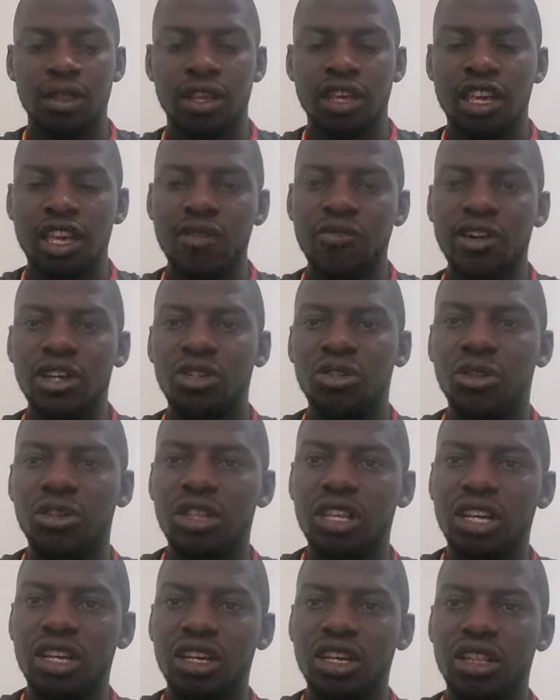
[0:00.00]
If at all
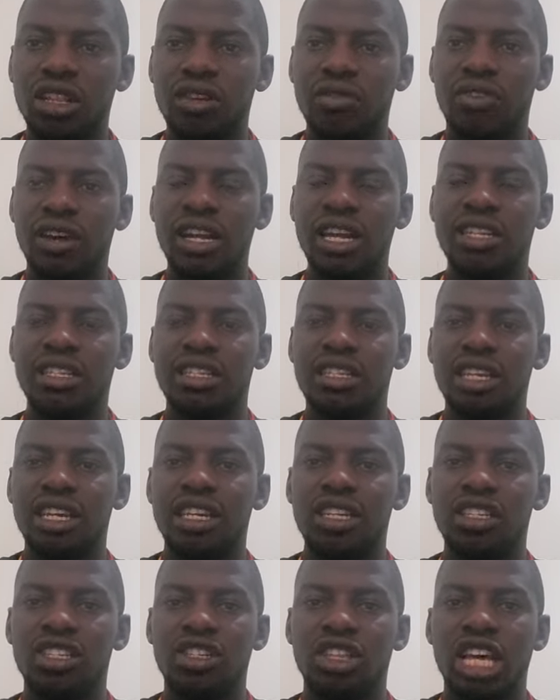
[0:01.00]
the funder
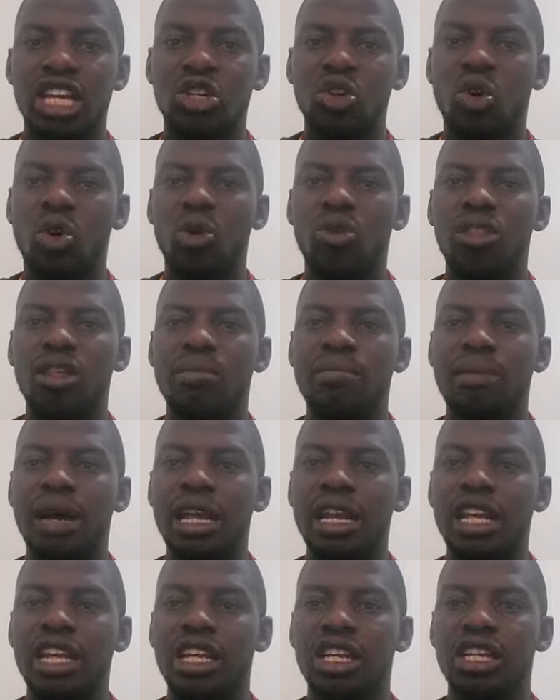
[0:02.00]
says that all the
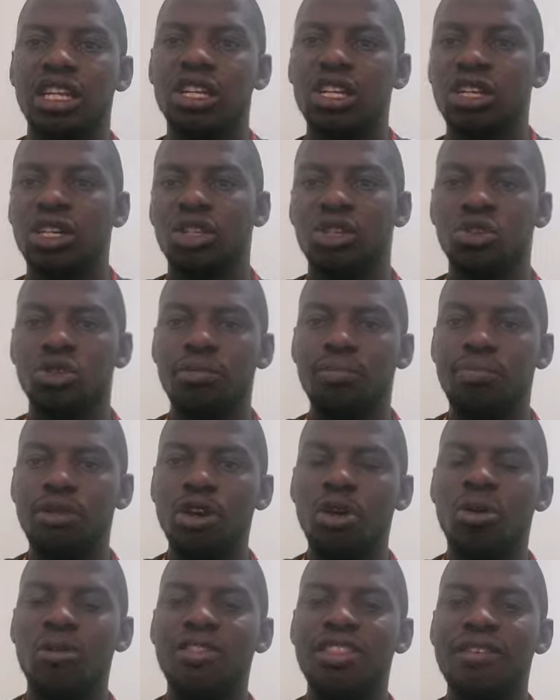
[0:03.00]
money should be
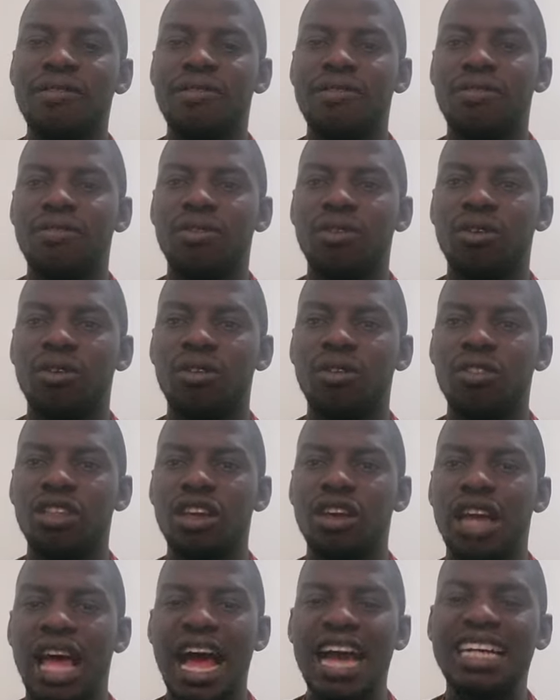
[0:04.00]
on
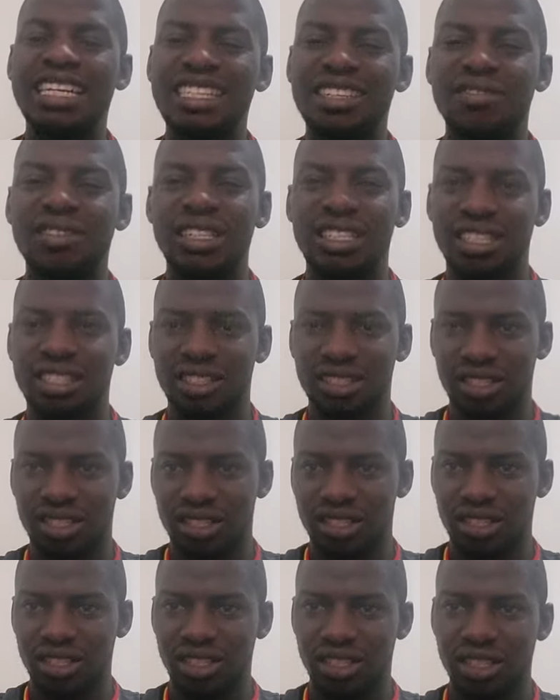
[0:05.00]
the
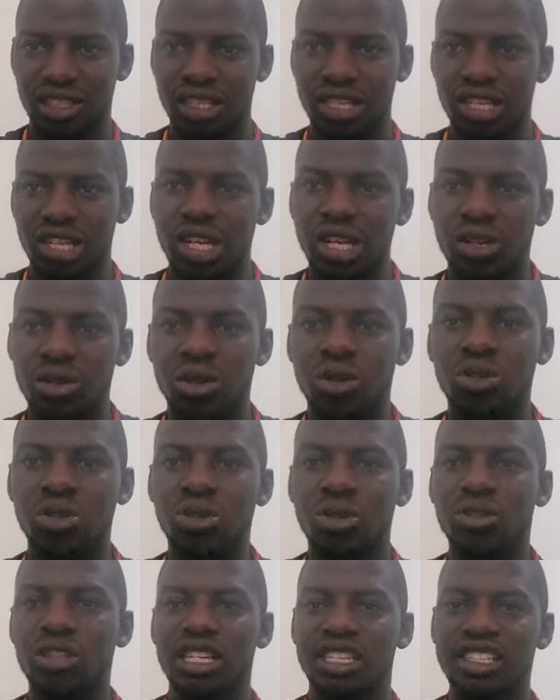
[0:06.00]
activities, not
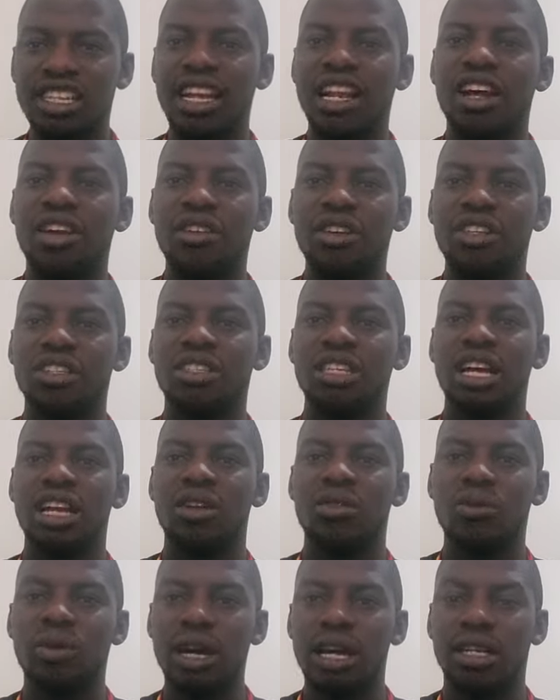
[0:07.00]
on the salaries
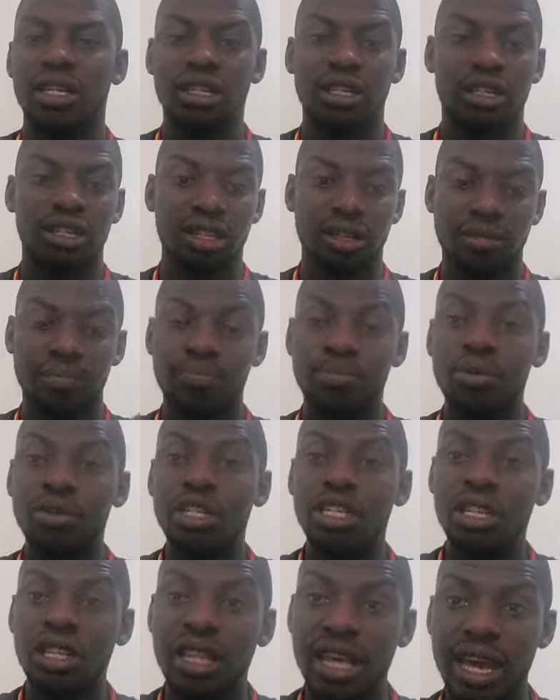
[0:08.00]
and what, put
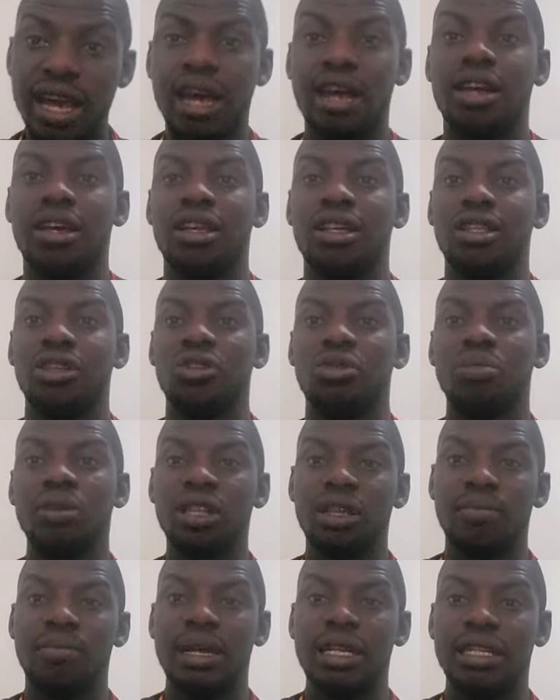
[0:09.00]
it there. It should be in
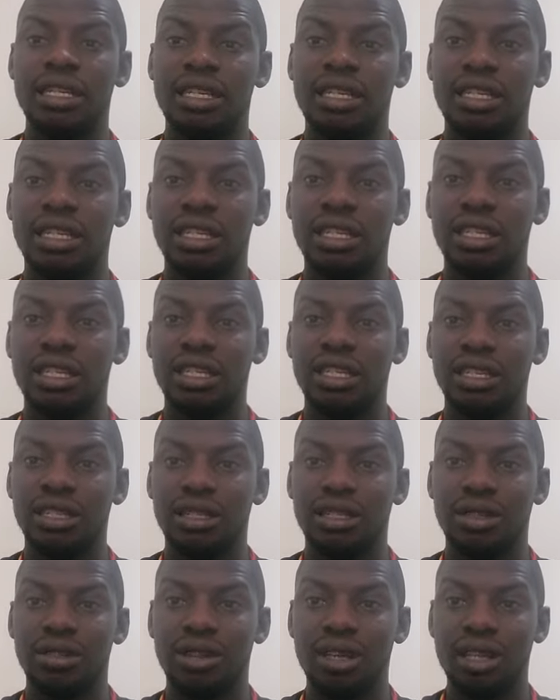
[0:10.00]
the budget.
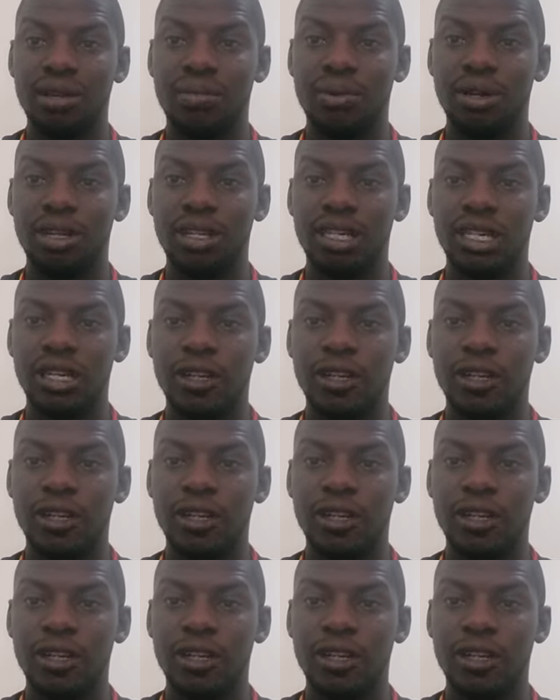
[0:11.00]
You get the point?